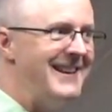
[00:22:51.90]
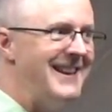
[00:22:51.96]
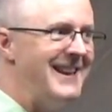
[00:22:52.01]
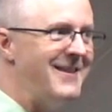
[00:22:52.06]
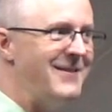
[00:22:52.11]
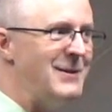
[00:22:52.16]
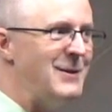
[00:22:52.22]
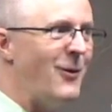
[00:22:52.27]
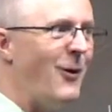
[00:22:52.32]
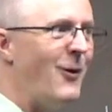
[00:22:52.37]

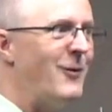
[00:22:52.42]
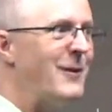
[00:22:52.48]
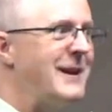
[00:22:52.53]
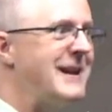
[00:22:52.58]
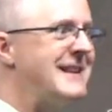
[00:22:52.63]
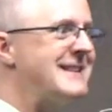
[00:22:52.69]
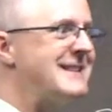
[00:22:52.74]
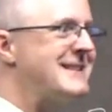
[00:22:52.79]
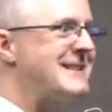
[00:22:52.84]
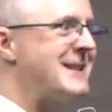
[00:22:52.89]
If you only
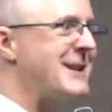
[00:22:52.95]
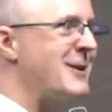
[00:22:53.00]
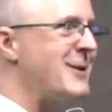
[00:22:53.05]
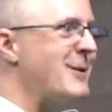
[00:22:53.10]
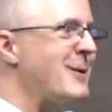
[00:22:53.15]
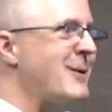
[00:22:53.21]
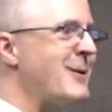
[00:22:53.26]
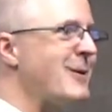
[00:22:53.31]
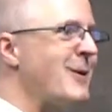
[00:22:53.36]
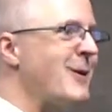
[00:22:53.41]

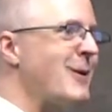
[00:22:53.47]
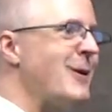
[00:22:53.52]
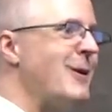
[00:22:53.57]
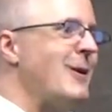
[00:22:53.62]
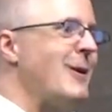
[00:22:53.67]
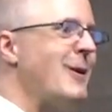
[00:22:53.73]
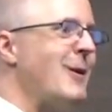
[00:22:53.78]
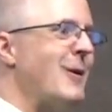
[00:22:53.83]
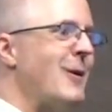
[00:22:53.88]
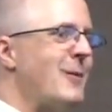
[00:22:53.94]
consider
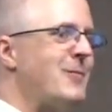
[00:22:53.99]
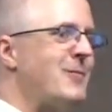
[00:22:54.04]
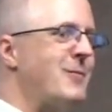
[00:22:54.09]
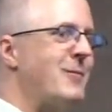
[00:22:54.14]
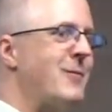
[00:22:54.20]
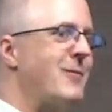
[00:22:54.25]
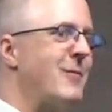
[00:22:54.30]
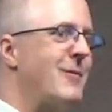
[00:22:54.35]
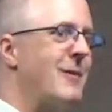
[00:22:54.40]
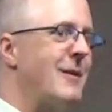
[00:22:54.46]

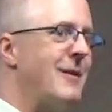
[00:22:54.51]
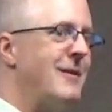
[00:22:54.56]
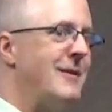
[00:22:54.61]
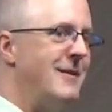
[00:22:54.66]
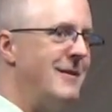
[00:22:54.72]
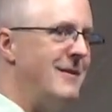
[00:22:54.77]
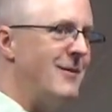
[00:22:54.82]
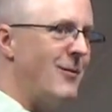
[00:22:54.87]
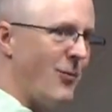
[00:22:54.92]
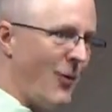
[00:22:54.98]

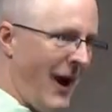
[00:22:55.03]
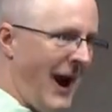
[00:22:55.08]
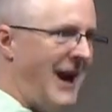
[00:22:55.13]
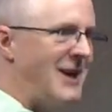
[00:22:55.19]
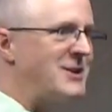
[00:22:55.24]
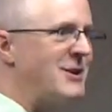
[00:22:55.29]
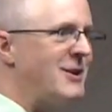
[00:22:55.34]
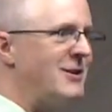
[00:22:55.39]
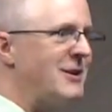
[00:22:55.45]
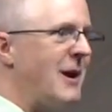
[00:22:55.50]
rational